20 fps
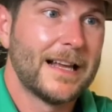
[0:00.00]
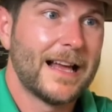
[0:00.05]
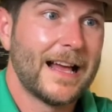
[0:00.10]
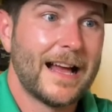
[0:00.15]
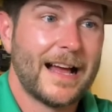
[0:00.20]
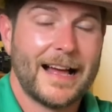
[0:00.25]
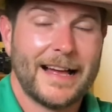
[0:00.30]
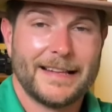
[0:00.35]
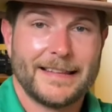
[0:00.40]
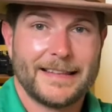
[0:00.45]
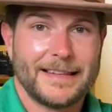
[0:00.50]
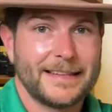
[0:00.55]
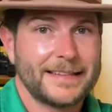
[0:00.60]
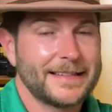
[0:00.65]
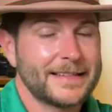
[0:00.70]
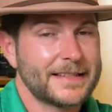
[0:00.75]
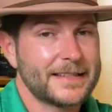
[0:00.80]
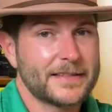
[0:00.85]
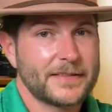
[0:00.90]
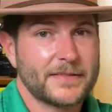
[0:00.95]
I think
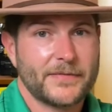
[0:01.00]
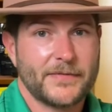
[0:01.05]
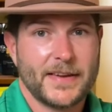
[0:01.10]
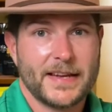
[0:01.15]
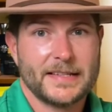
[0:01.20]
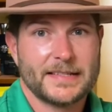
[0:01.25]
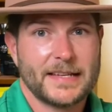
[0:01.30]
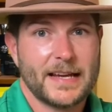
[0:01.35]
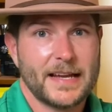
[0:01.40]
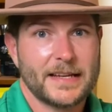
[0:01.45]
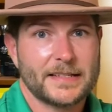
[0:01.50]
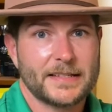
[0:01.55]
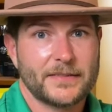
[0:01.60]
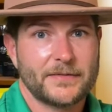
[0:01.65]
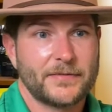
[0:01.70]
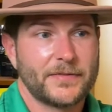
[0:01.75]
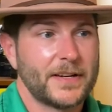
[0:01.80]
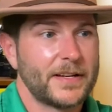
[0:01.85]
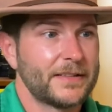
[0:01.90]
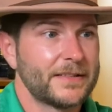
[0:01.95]
this is a fantastic
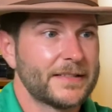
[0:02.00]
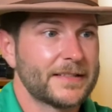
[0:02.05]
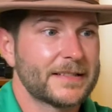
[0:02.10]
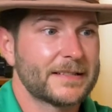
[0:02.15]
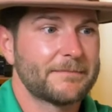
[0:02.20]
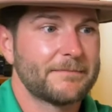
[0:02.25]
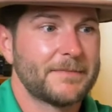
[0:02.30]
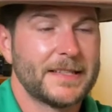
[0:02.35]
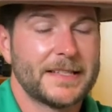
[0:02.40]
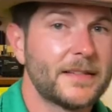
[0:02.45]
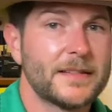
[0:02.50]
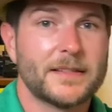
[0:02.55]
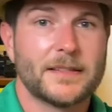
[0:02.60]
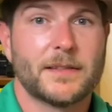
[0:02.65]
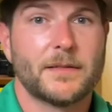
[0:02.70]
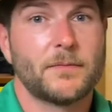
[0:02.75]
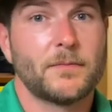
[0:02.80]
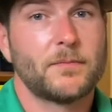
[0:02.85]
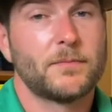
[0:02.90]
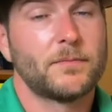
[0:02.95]
fragrance. This is
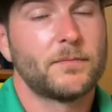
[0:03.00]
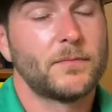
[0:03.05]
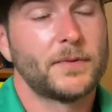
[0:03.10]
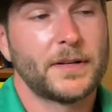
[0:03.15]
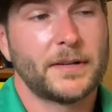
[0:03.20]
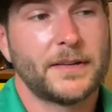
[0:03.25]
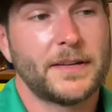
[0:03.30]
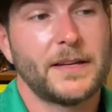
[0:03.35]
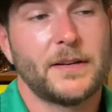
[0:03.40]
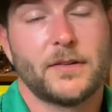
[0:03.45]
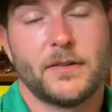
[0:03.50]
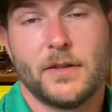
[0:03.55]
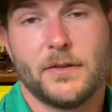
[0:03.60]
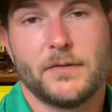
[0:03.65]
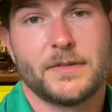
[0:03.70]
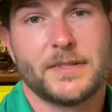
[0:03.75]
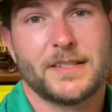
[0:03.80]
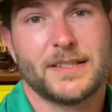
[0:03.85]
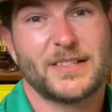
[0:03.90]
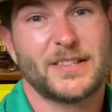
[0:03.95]
the one of the
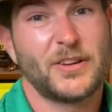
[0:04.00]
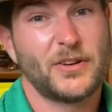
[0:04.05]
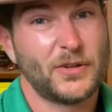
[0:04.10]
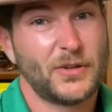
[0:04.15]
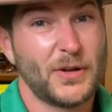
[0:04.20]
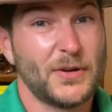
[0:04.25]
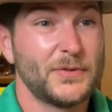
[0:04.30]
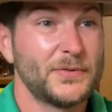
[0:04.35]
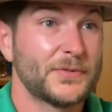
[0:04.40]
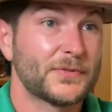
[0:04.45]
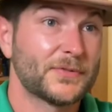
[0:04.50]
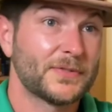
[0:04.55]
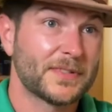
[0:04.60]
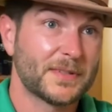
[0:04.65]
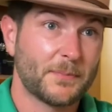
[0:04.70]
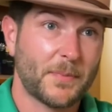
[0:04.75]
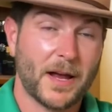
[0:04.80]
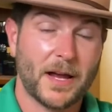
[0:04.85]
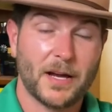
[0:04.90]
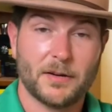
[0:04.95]
closest clones or
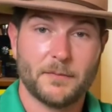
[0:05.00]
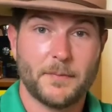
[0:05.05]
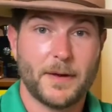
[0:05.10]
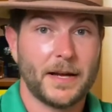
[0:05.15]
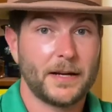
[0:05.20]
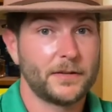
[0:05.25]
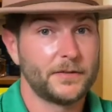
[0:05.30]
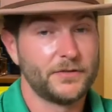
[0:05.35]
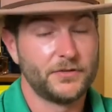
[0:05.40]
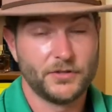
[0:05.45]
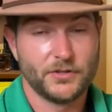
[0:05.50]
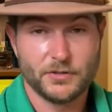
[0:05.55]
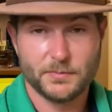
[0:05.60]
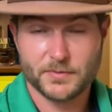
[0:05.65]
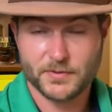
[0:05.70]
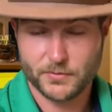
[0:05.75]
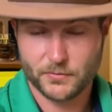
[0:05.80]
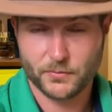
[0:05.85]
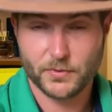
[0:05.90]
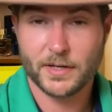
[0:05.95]
inspired by or
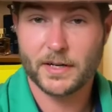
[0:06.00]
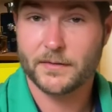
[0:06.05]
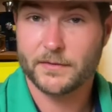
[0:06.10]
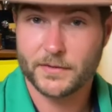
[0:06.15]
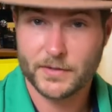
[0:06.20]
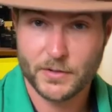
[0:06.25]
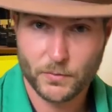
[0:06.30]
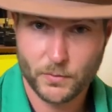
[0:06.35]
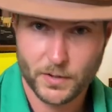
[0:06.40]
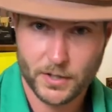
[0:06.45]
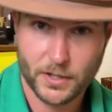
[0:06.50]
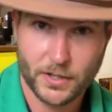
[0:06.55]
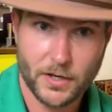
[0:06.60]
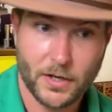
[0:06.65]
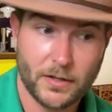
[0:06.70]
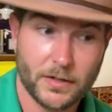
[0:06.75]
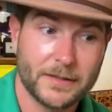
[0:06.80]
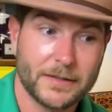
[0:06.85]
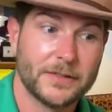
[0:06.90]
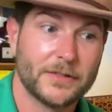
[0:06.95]
dupes or whatever you want to
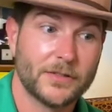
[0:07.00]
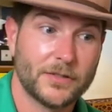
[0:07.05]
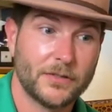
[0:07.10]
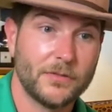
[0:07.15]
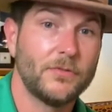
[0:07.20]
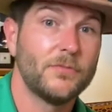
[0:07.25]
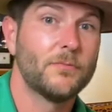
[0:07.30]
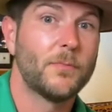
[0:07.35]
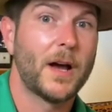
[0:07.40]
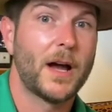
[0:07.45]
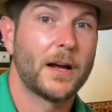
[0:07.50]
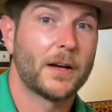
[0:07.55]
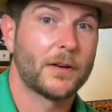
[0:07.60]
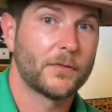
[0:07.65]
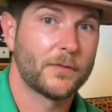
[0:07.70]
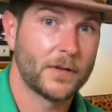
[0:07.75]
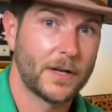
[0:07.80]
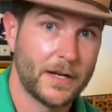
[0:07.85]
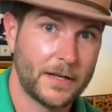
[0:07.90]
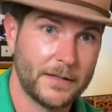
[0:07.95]
call it to
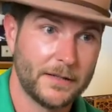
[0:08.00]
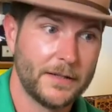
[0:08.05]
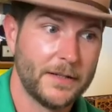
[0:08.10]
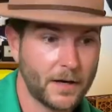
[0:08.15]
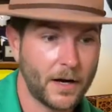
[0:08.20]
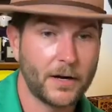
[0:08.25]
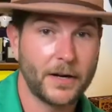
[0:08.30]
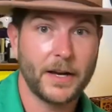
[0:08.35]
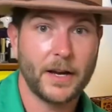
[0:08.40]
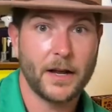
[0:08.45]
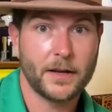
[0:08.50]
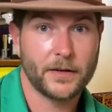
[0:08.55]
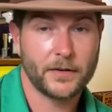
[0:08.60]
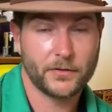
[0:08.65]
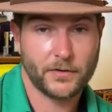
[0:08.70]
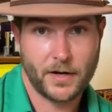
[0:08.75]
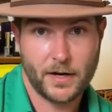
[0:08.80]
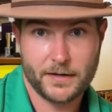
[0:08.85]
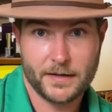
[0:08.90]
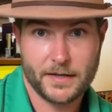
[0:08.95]
Baccarat. Ariana
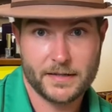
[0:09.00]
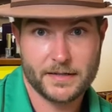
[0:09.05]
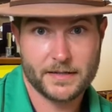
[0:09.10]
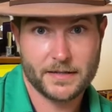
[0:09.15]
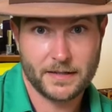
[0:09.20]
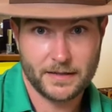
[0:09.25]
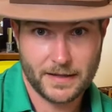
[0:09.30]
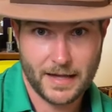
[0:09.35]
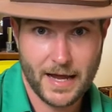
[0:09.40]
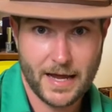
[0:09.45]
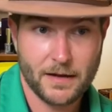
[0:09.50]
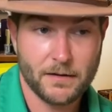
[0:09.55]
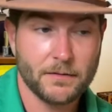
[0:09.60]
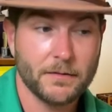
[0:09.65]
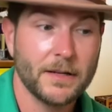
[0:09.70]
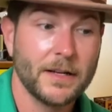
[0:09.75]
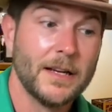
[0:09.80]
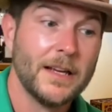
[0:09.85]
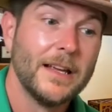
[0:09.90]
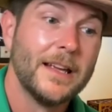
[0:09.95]
Grande's Cloud,